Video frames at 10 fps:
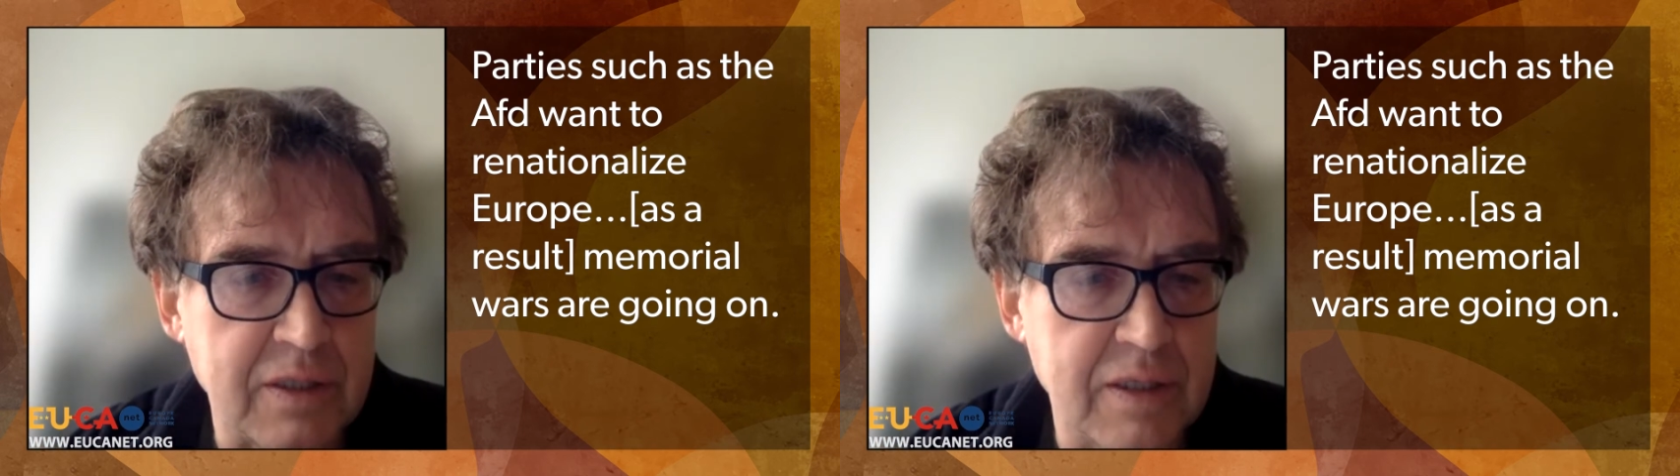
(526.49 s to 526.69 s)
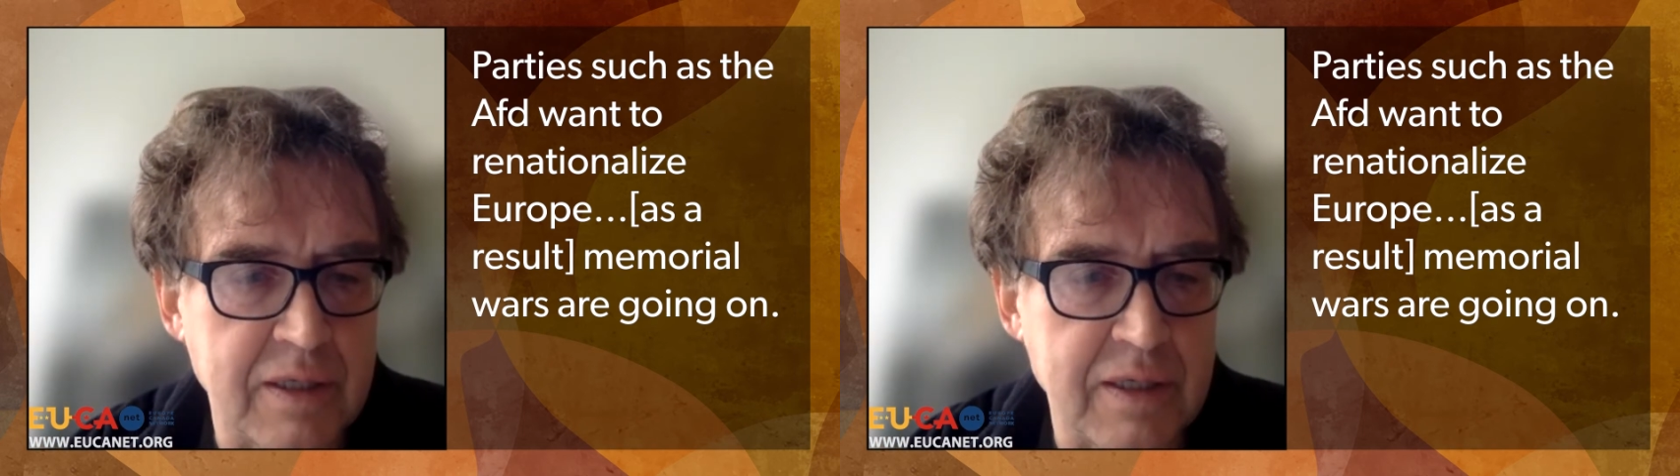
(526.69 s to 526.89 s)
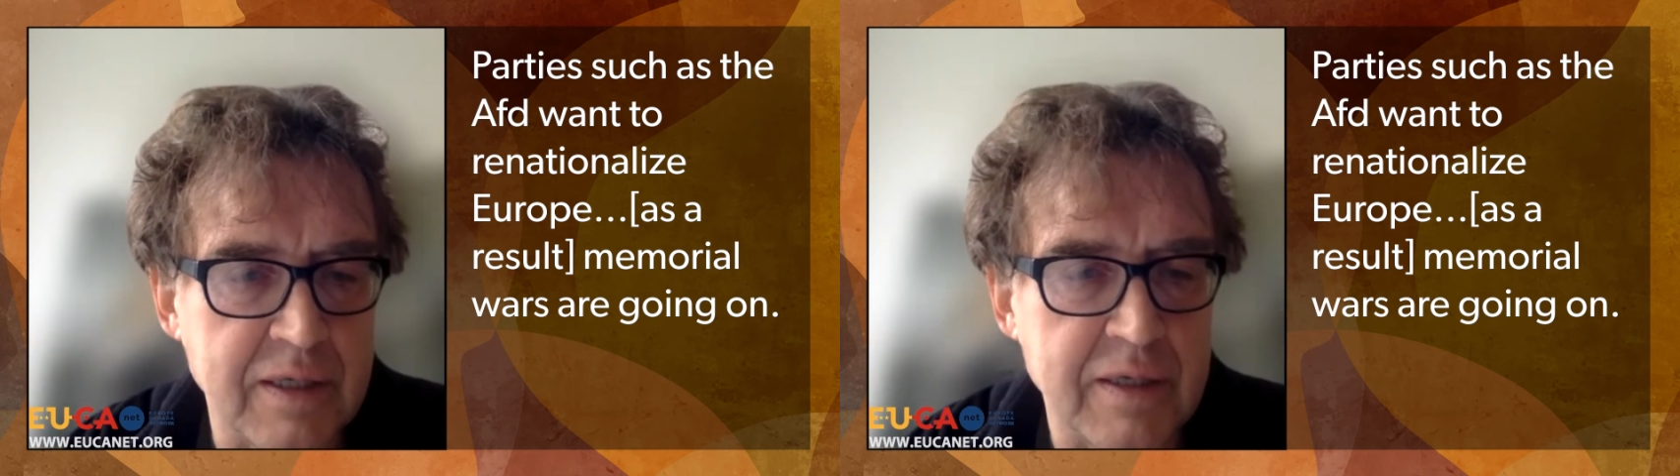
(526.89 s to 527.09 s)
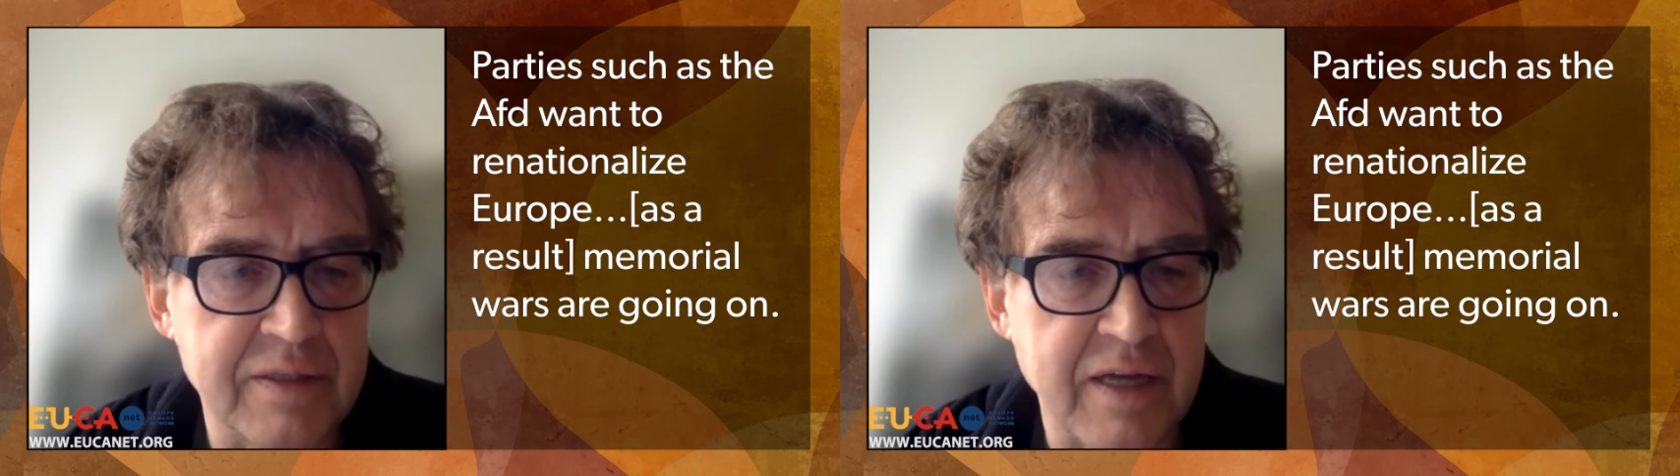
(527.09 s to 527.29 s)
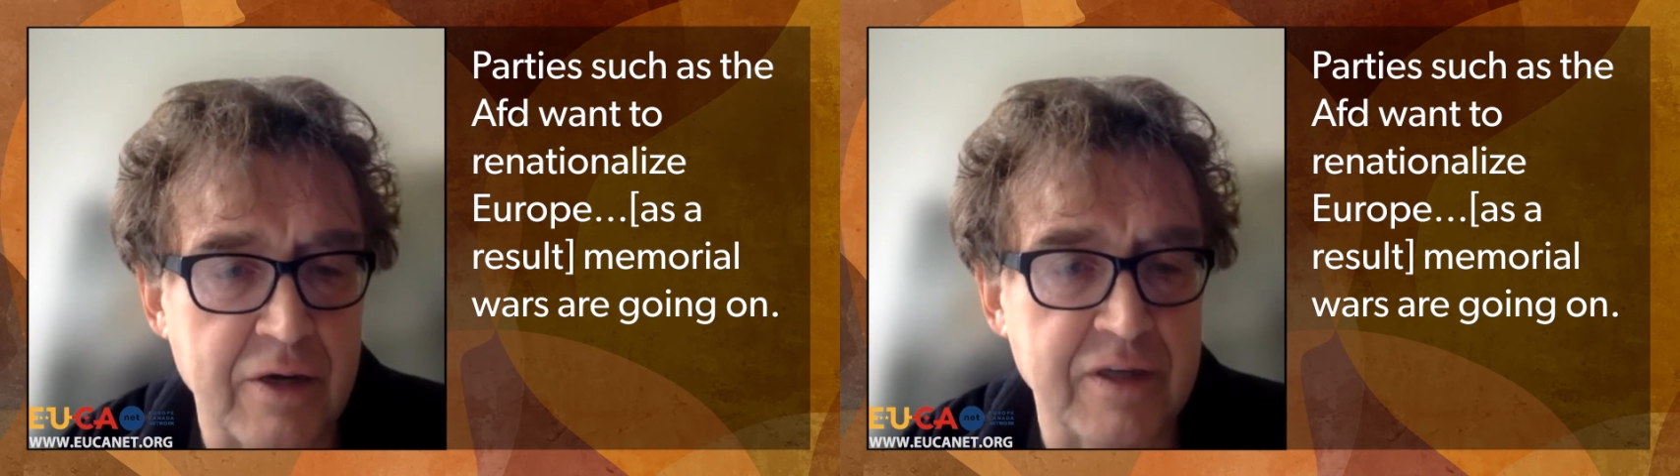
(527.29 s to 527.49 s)

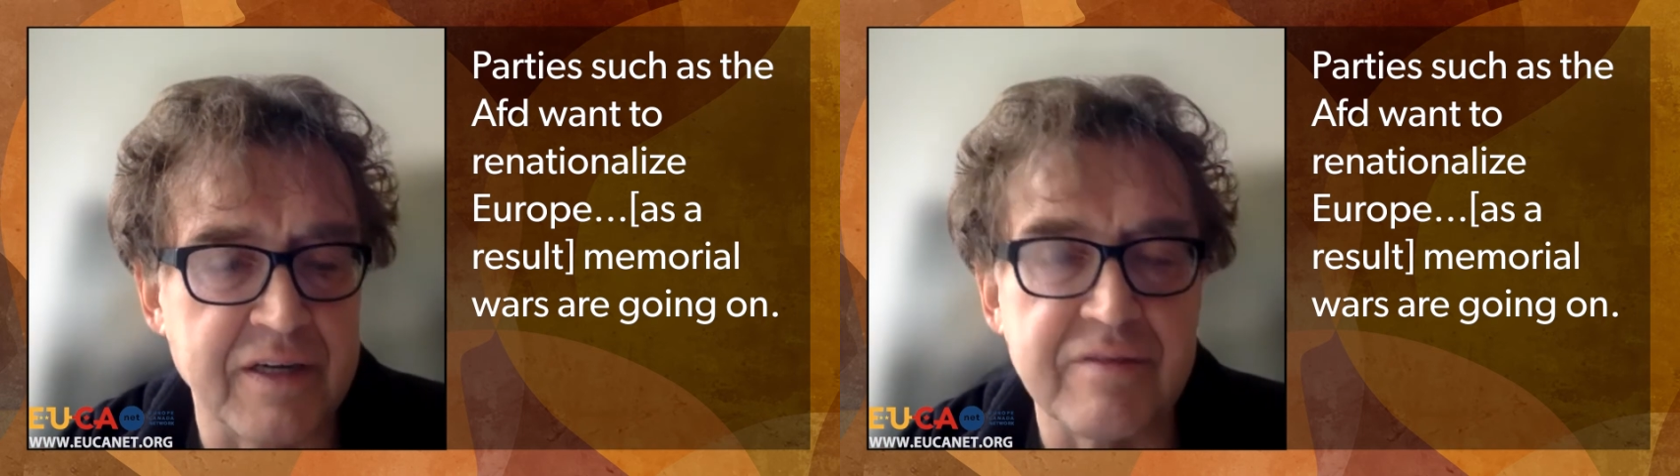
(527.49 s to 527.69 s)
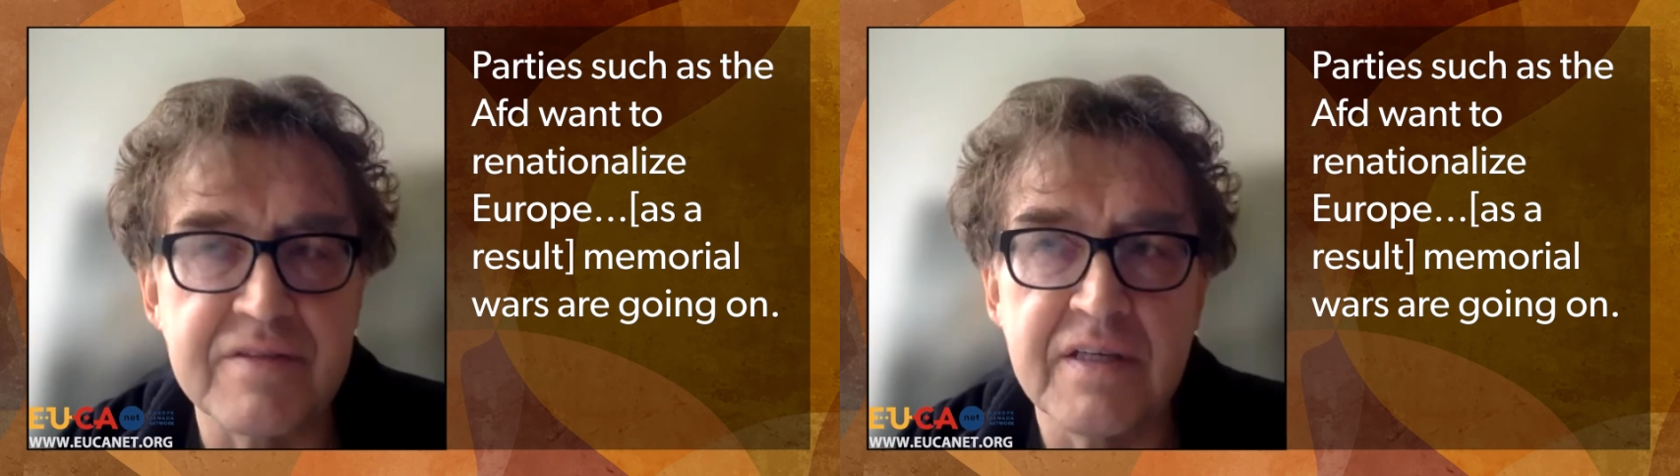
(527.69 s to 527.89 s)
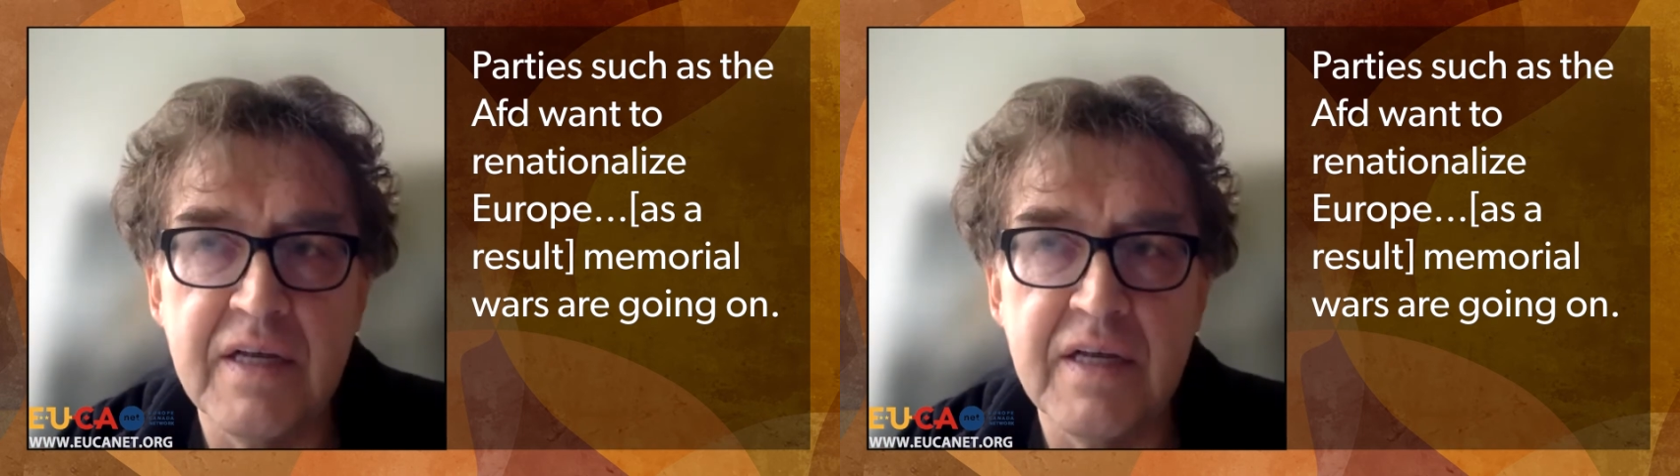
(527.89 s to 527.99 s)
narratives.